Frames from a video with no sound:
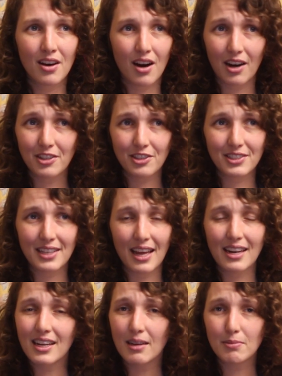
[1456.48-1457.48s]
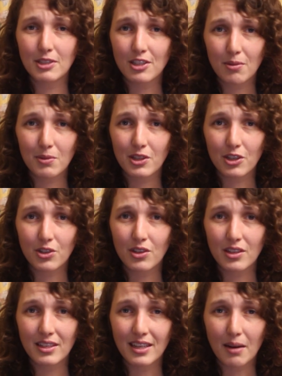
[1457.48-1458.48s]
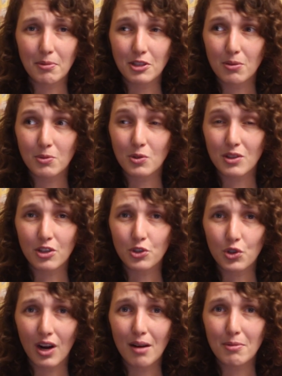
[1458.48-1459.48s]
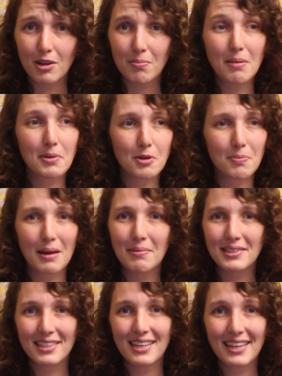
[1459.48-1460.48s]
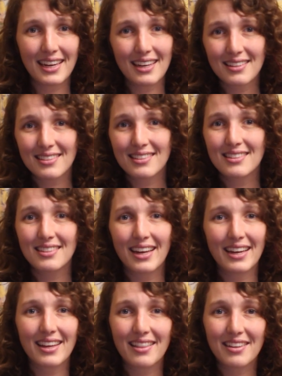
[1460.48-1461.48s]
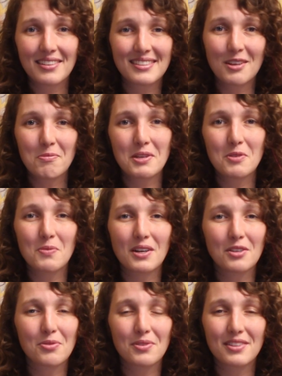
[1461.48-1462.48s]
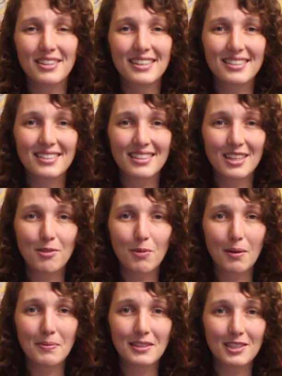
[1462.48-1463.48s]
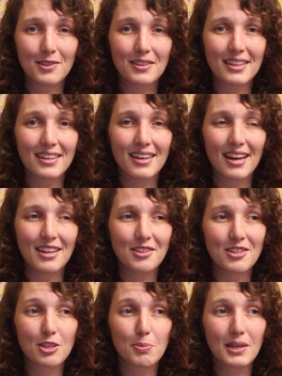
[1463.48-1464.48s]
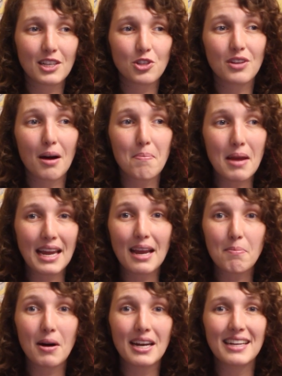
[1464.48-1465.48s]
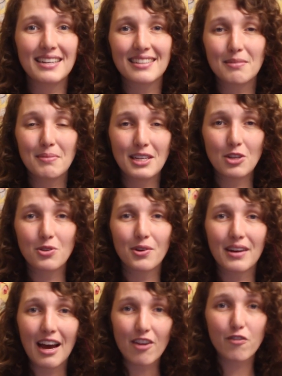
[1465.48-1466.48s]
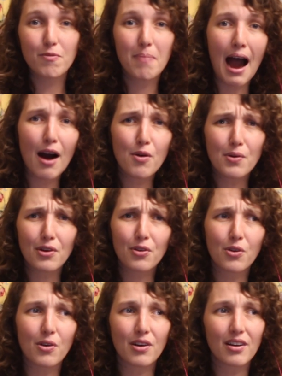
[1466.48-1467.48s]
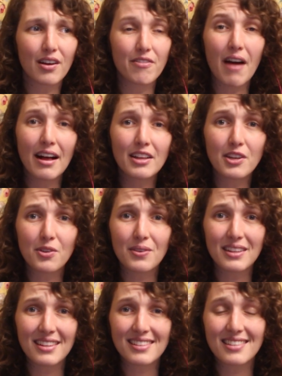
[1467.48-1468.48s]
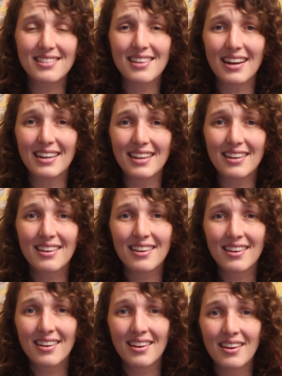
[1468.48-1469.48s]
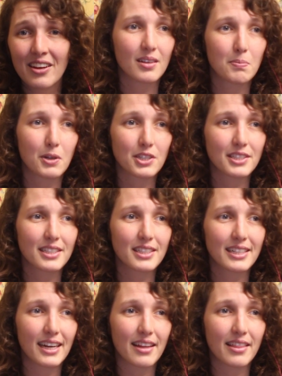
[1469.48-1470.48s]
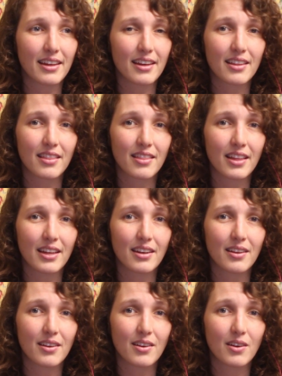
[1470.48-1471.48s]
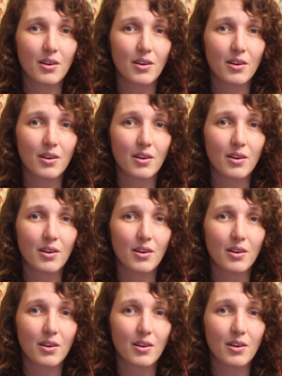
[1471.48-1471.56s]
understand and come to terms with their trauma. Maybe you're babysitting kids. Like, there's so many wonderful things that you might be doing, and just because you're not making money doesn't mean you don't have power or value in this society. Personally, I think that